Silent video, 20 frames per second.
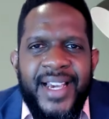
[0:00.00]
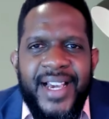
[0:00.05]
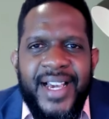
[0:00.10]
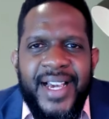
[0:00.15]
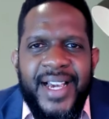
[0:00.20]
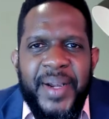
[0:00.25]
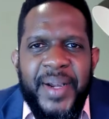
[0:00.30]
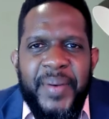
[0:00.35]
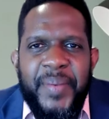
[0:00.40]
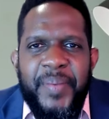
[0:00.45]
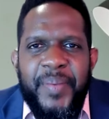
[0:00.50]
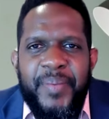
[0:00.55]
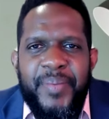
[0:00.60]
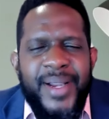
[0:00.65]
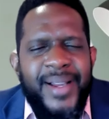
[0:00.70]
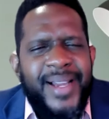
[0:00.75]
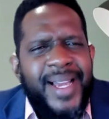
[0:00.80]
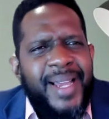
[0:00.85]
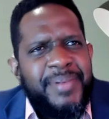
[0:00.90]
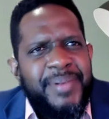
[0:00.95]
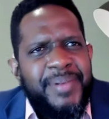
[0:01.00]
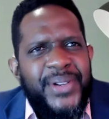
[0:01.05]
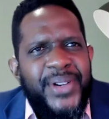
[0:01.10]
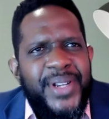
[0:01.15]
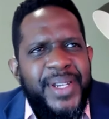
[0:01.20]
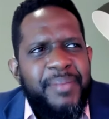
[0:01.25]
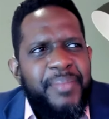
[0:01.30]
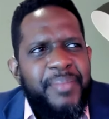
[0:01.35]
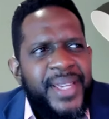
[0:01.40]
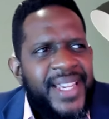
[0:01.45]
um, perhaps
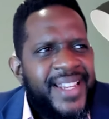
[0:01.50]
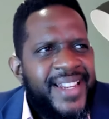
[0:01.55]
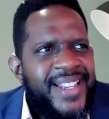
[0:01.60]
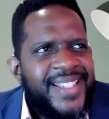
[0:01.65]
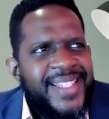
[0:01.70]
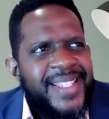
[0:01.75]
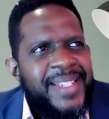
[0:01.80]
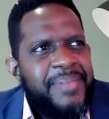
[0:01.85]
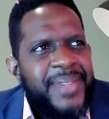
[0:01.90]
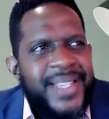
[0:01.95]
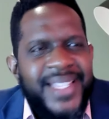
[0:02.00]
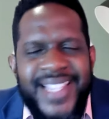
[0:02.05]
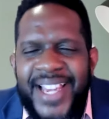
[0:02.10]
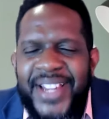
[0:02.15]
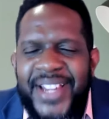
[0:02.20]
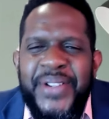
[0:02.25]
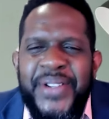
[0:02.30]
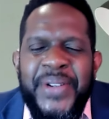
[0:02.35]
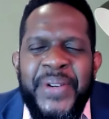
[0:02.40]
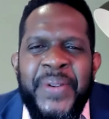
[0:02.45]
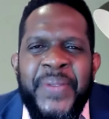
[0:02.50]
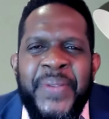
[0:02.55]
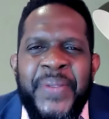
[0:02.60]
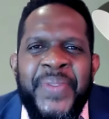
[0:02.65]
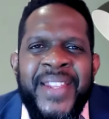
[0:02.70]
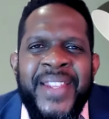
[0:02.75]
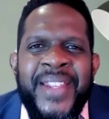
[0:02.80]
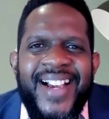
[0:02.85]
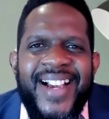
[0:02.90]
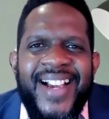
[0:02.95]
because the pain is deepest, I don't know,
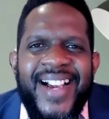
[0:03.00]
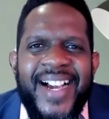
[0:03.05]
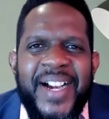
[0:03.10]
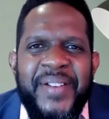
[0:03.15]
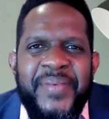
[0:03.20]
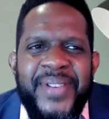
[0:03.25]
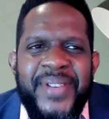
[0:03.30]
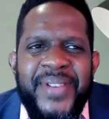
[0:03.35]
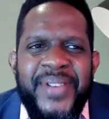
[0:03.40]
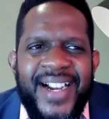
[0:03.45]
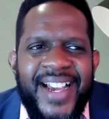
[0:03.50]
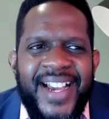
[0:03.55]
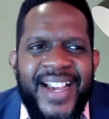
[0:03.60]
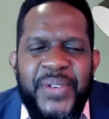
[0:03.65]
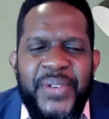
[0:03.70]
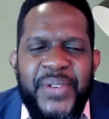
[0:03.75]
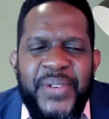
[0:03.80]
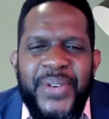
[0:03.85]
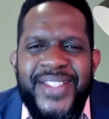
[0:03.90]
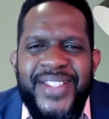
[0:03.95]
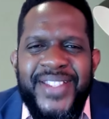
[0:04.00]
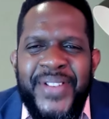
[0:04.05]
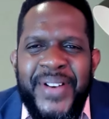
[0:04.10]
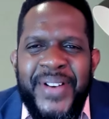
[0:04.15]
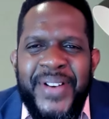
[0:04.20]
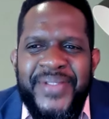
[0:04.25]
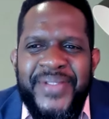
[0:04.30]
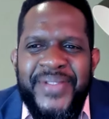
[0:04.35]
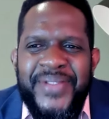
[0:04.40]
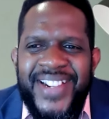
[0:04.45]
um, are, are the ones
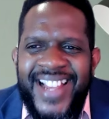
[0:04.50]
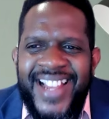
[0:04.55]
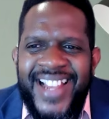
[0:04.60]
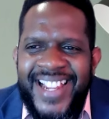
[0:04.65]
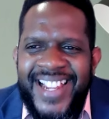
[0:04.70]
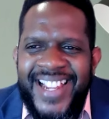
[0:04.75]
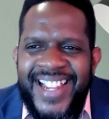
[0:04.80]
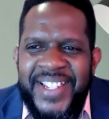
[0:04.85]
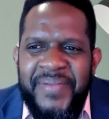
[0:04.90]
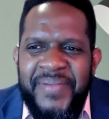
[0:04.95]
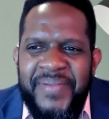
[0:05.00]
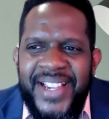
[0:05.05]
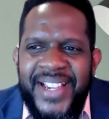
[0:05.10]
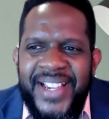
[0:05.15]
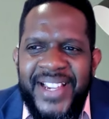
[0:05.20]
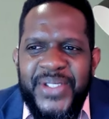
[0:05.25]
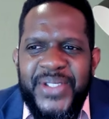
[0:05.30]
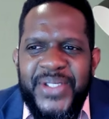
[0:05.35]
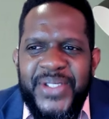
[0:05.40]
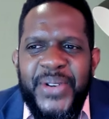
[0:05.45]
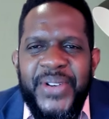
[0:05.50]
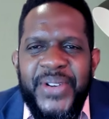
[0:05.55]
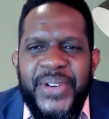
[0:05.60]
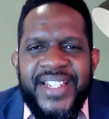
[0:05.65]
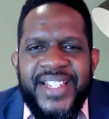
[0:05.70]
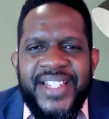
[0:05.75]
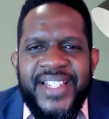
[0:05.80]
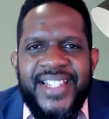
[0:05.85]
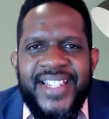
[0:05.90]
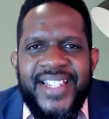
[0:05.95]
from Trinidad and Tobago. So
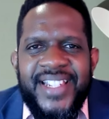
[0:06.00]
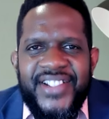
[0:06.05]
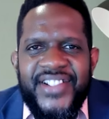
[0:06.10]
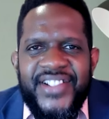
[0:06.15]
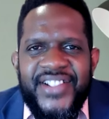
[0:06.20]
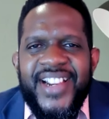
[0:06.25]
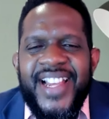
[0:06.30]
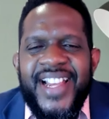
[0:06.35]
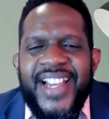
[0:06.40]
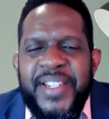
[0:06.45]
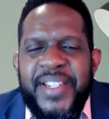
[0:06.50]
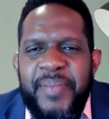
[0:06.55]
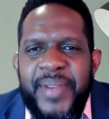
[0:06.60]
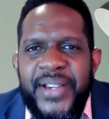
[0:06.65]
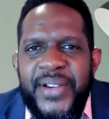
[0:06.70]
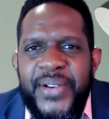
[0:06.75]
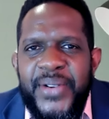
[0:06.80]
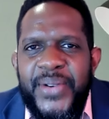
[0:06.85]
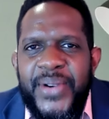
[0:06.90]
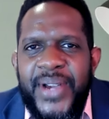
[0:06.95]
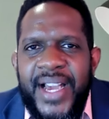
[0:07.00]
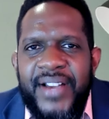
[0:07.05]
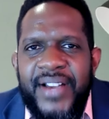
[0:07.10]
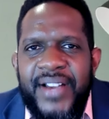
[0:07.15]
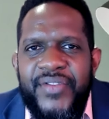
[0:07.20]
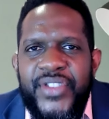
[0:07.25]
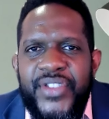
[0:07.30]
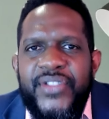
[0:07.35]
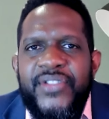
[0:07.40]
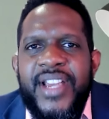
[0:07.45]
in, in, in Trinidad and Tobago, you
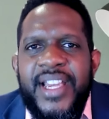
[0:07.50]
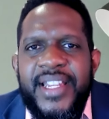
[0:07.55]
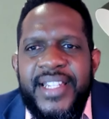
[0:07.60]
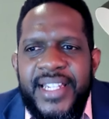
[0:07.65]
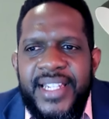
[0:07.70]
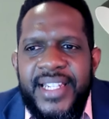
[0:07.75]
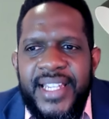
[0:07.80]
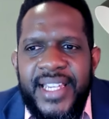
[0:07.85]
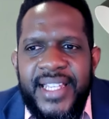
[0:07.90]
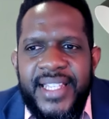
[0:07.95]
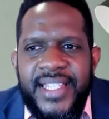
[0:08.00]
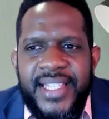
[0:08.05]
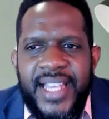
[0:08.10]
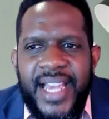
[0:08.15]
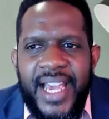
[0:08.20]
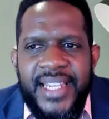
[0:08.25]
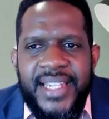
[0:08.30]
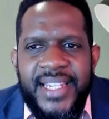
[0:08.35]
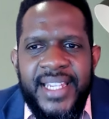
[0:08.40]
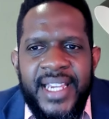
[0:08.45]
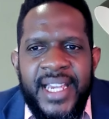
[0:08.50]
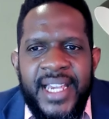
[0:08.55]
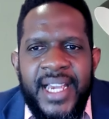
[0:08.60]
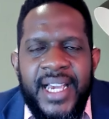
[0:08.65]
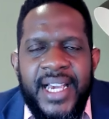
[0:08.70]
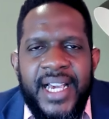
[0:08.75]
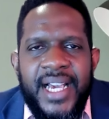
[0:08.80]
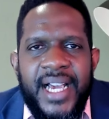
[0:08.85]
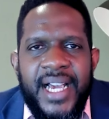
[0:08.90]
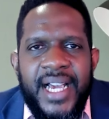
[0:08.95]
have three entities that
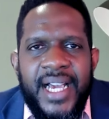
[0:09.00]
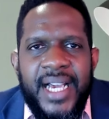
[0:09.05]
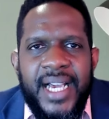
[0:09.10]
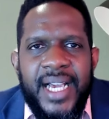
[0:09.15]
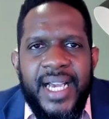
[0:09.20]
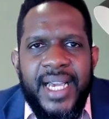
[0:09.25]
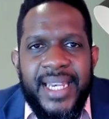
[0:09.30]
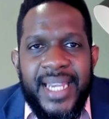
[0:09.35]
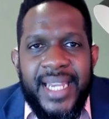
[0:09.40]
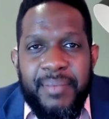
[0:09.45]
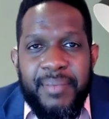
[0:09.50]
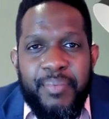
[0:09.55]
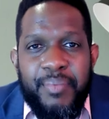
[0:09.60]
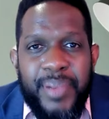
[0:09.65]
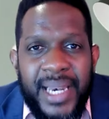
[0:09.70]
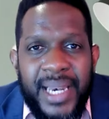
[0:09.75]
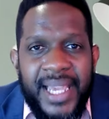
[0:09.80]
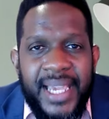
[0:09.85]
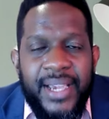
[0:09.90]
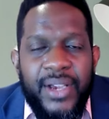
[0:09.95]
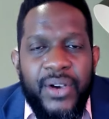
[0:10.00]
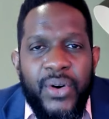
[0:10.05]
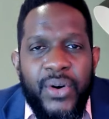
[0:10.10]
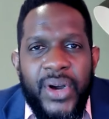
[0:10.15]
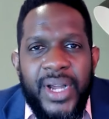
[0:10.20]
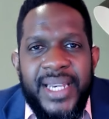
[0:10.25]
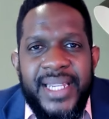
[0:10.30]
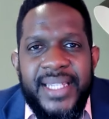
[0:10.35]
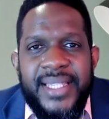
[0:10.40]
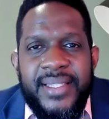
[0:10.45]
uh, uh, that play
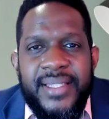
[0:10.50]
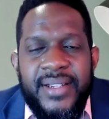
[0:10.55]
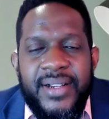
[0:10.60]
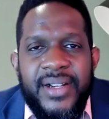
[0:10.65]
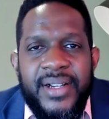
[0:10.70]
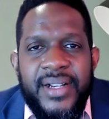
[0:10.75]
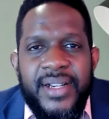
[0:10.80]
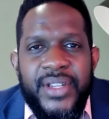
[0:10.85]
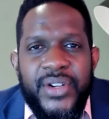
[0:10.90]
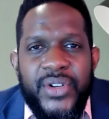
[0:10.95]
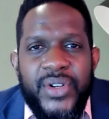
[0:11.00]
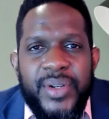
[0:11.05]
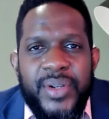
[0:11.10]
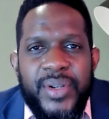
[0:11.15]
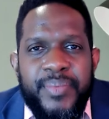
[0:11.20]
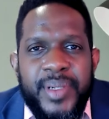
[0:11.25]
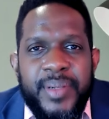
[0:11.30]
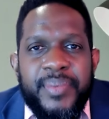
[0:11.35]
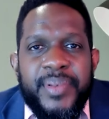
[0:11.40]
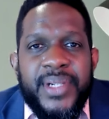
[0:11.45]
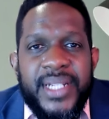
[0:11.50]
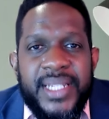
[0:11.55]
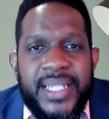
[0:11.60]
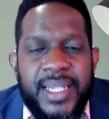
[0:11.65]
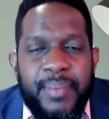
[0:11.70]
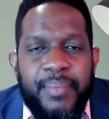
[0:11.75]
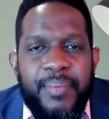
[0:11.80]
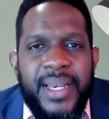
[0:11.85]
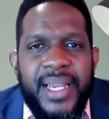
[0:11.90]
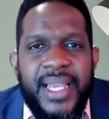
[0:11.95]
or at least uh, you know purport
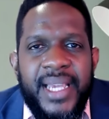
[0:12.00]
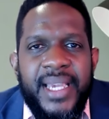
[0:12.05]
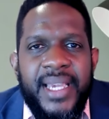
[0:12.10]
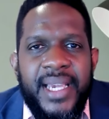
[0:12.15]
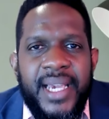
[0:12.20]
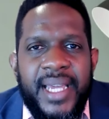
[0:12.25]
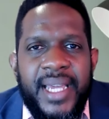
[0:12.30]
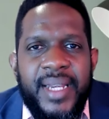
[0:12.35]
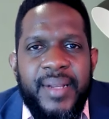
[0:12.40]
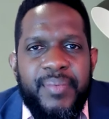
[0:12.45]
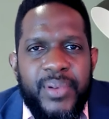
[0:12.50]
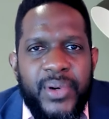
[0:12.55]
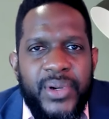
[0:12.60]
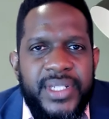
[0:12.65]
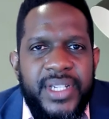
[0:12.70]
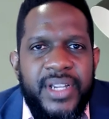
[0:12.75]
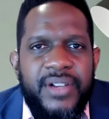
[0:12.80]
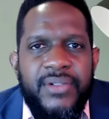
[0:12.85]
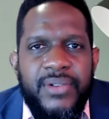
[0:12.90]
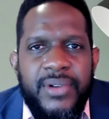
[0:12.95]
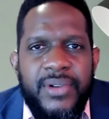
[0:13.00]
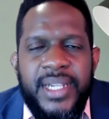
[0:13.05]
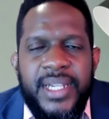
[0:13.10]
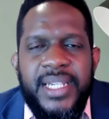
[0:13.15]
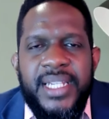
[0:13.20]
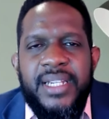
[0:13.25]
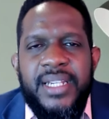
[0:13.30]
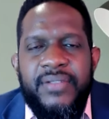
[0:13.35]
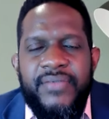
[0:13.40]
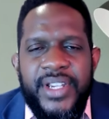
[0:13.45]
to play an important role in
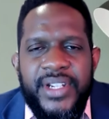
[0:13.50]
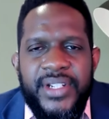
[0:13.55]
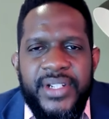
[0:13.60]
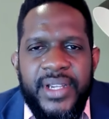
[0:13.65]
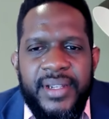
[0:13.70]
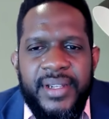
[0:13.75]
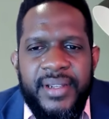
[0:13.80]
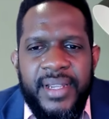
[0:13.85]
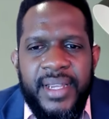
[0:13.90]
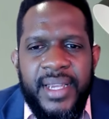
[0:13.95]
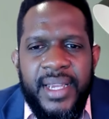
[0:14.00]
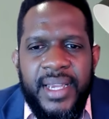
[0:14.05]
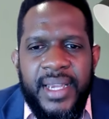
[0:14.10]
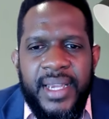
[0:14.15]
the innovation